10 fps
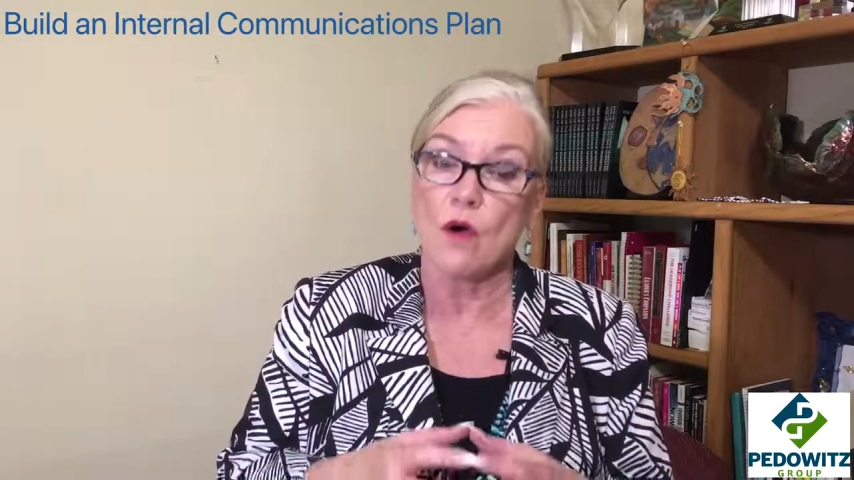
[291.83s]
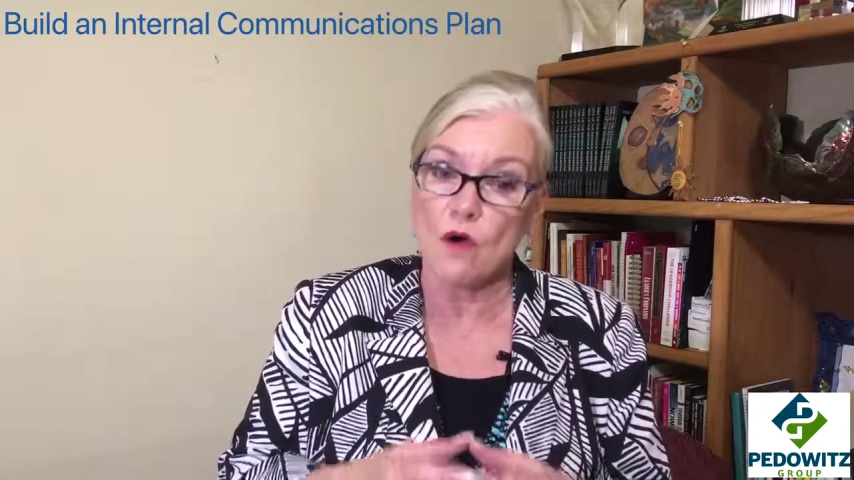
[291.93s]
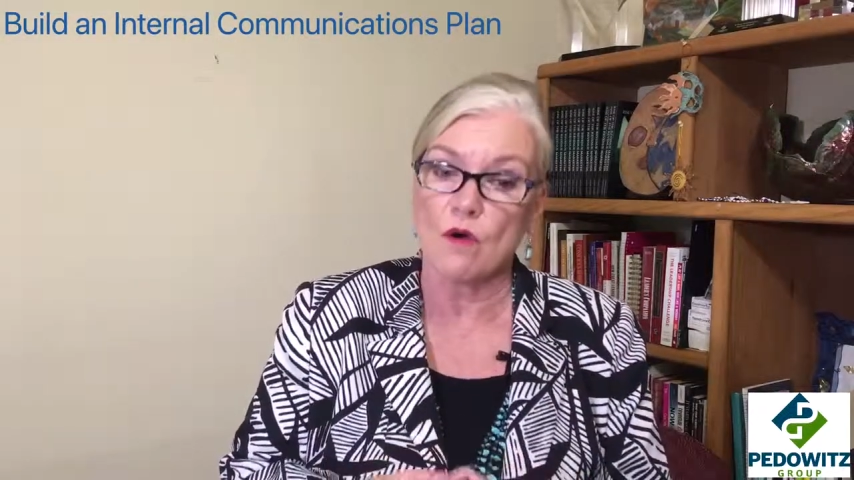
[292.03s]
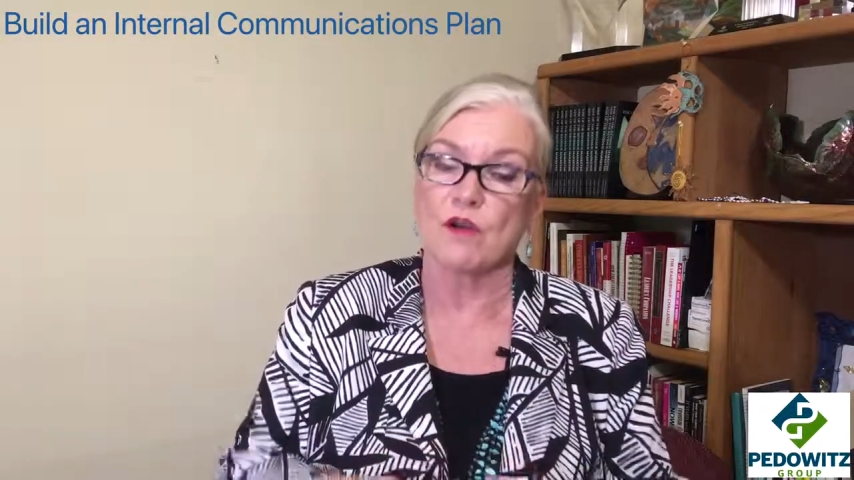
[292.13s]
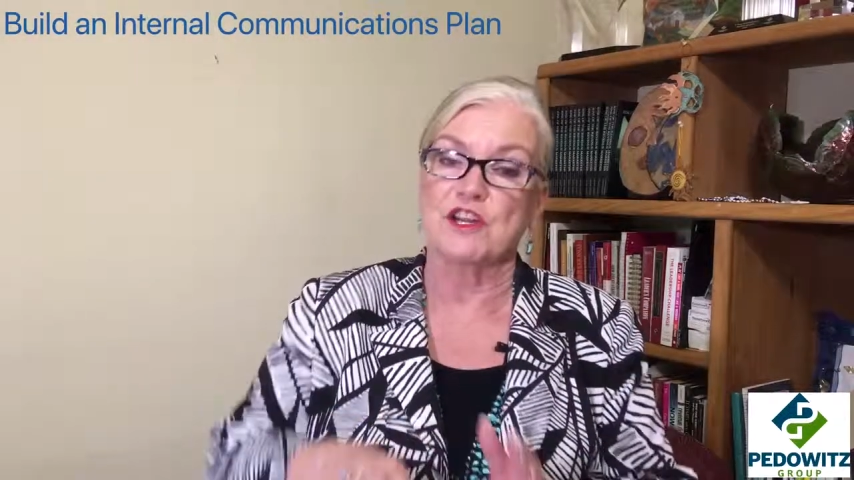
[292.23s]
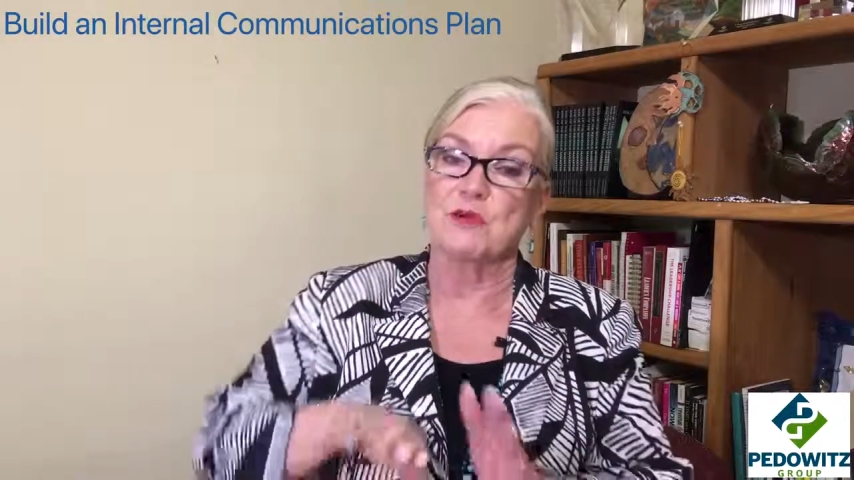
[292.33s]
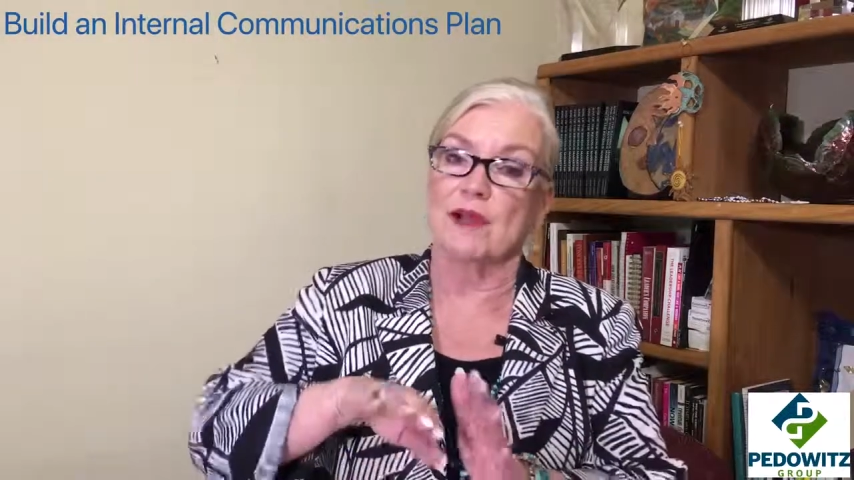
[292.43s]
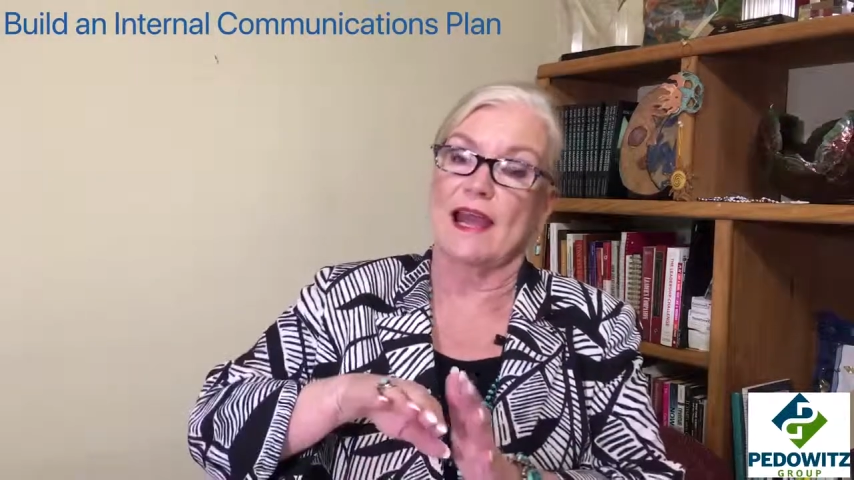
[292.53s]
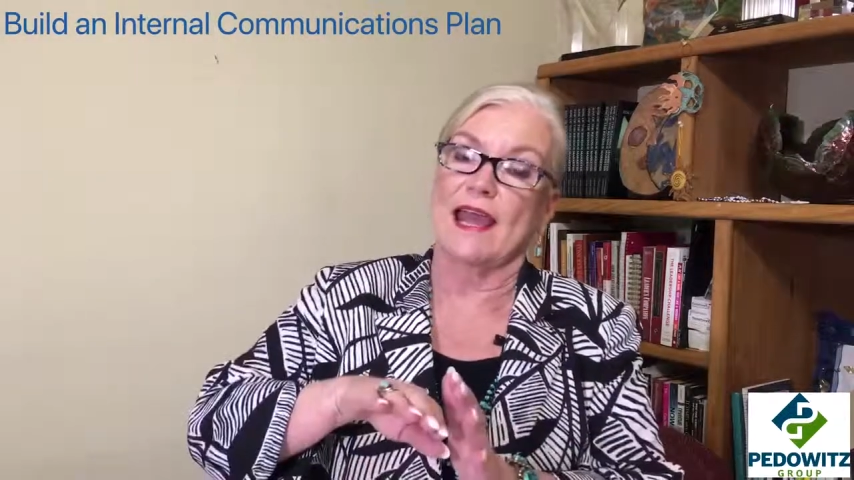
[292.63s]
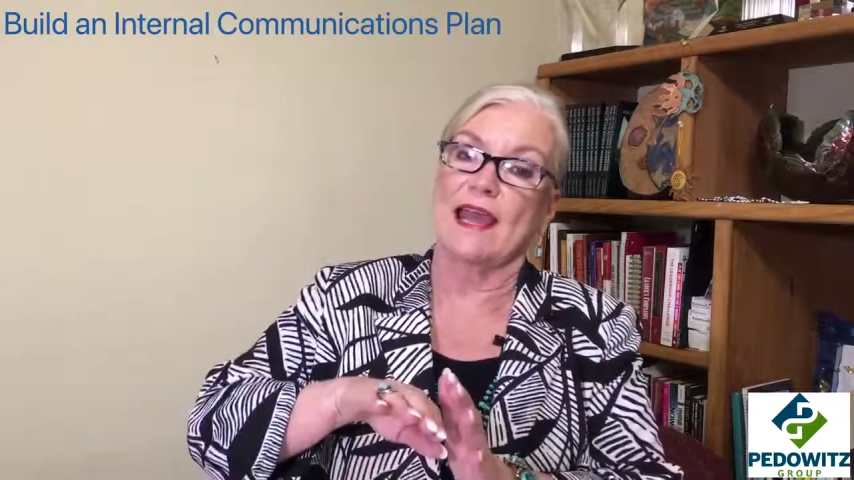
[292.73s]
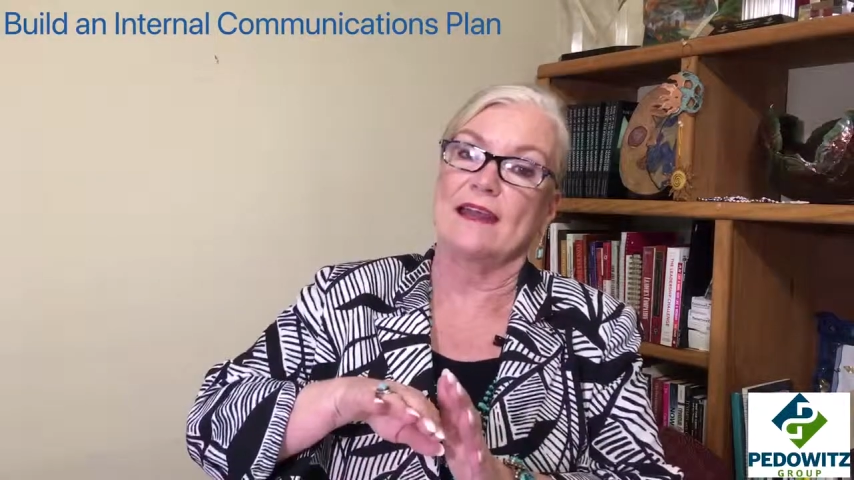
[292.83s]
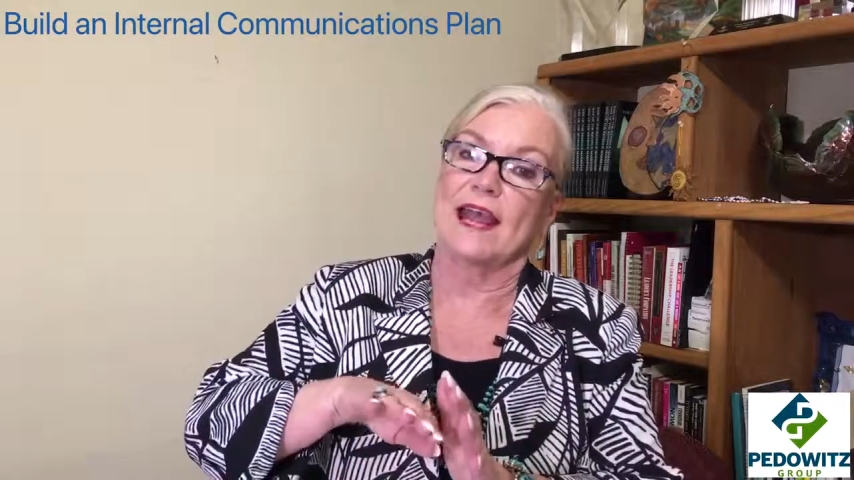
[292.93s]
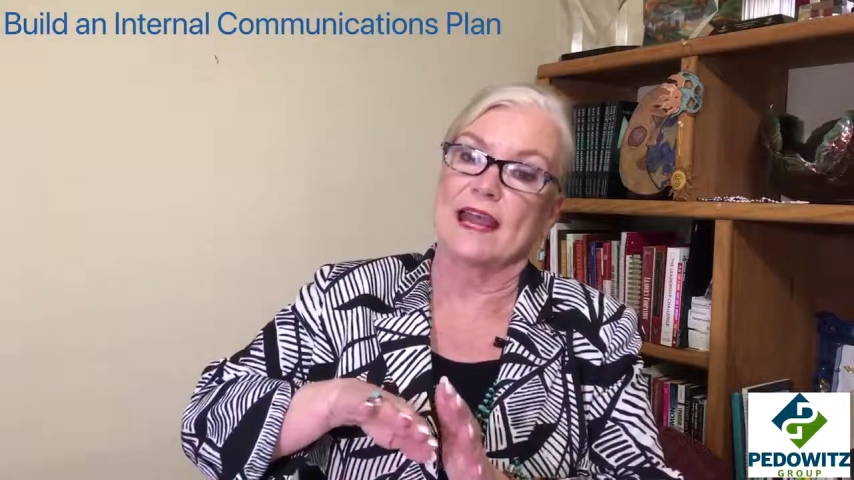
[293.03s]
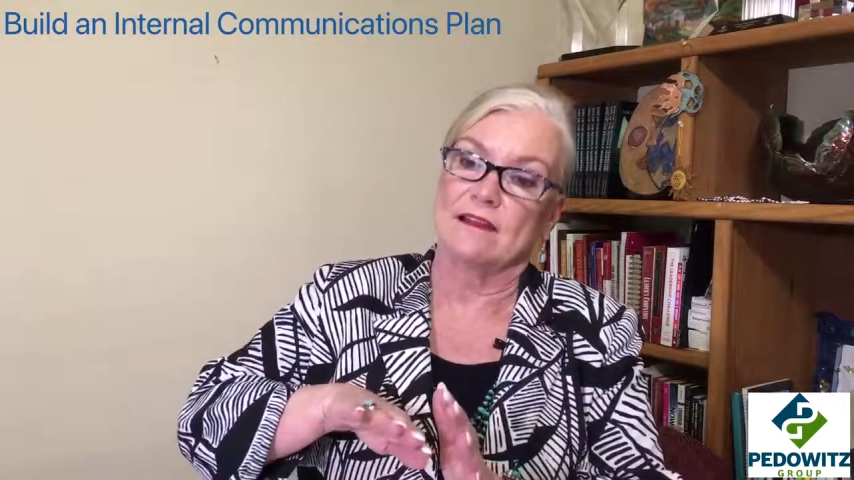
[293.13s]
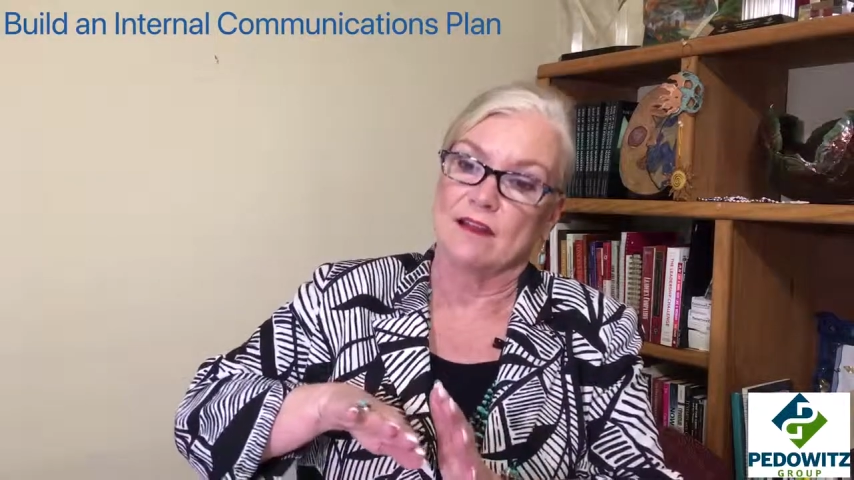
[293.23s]
or you will add
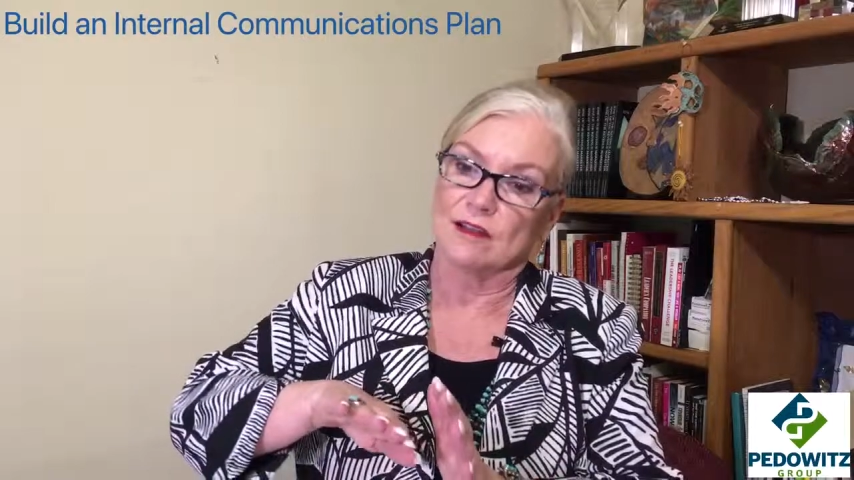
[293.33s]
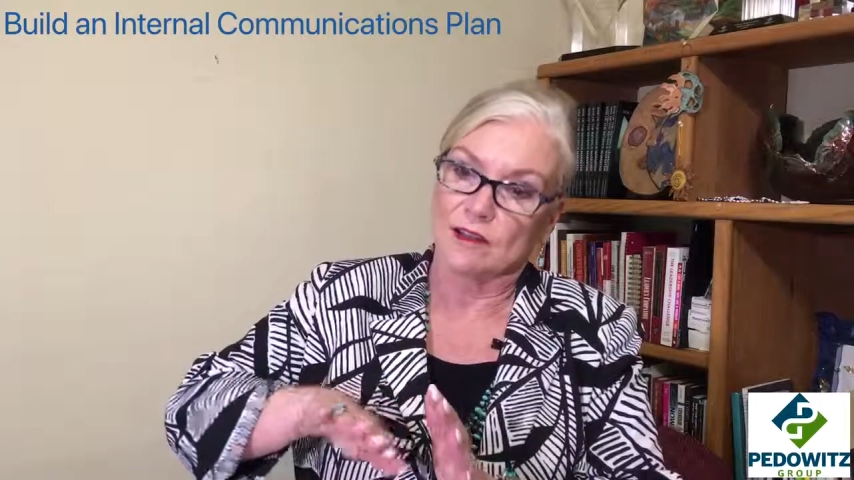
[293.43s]
a